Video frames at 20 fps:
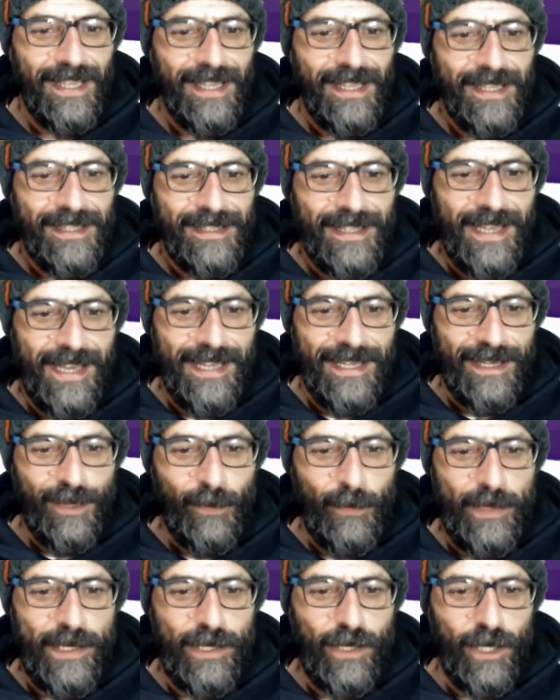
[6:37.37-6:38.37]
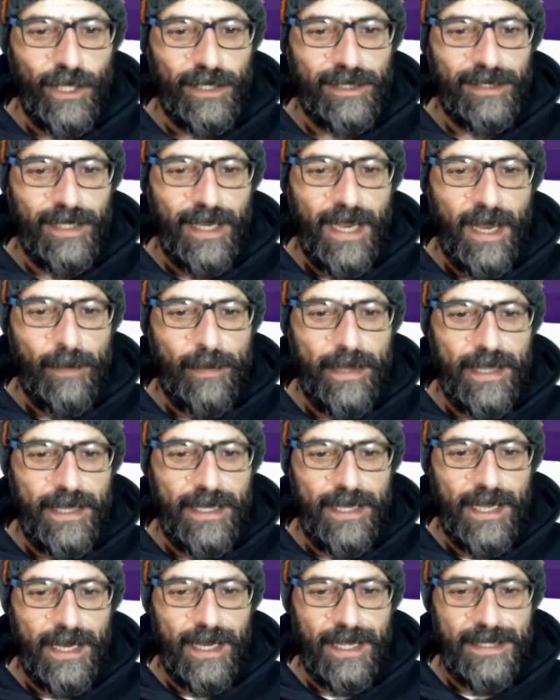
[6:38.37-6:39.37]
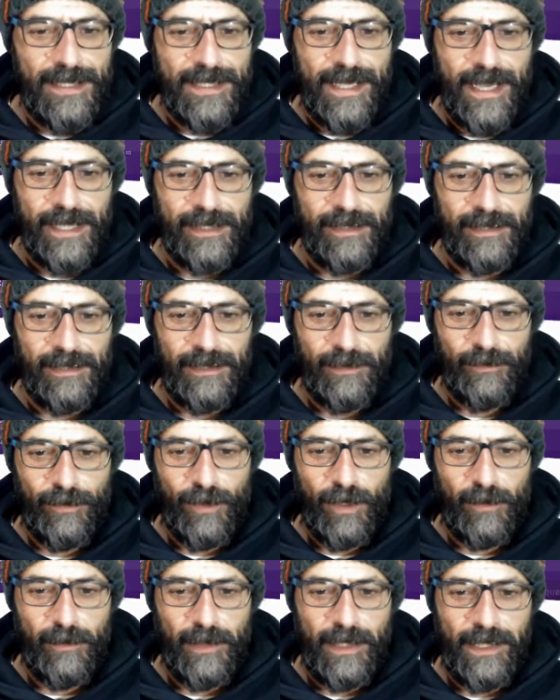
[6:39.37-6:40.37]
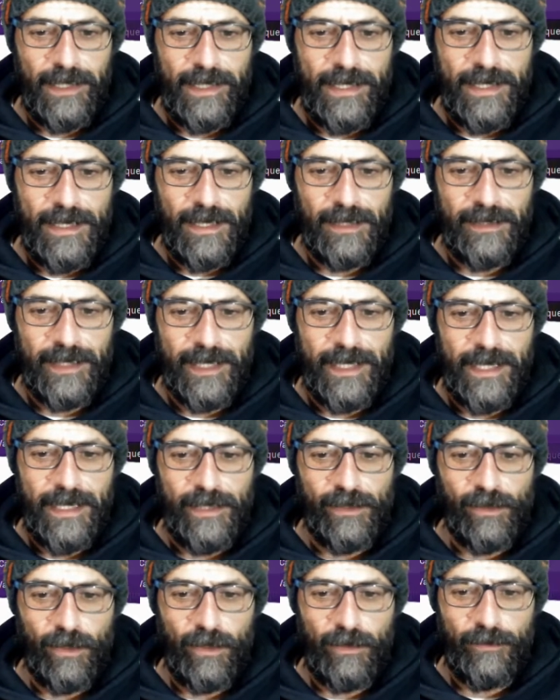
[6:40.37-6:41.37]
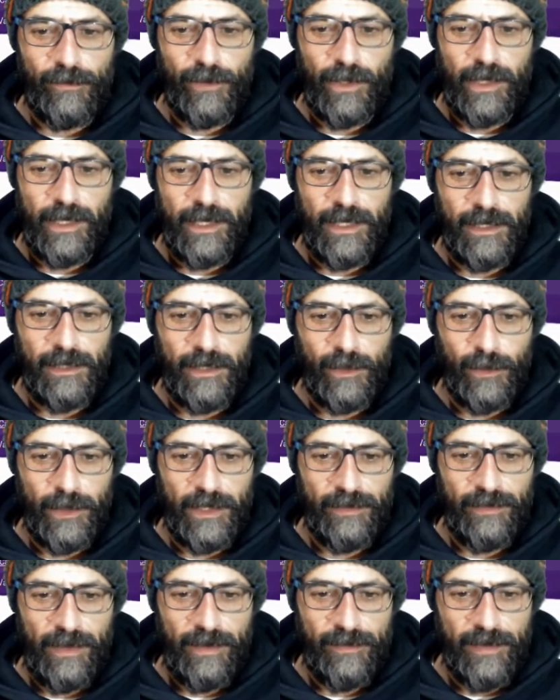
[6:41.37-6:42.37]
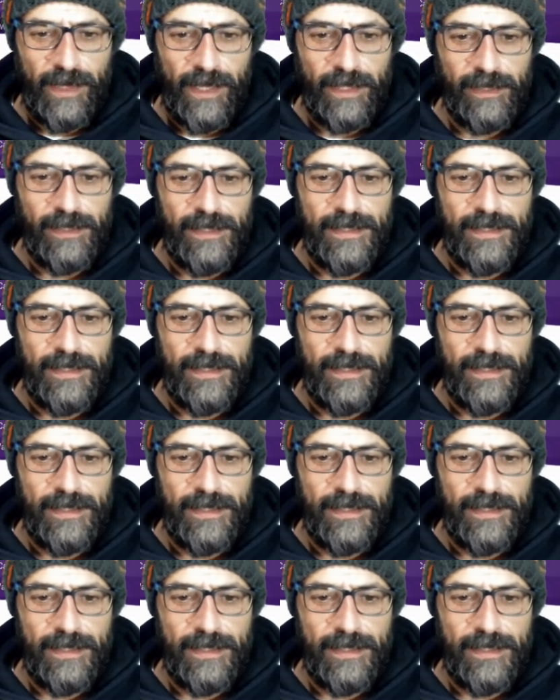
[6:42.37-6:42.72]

Then we got Abel Casquet from Liga de Quito for 925k, and this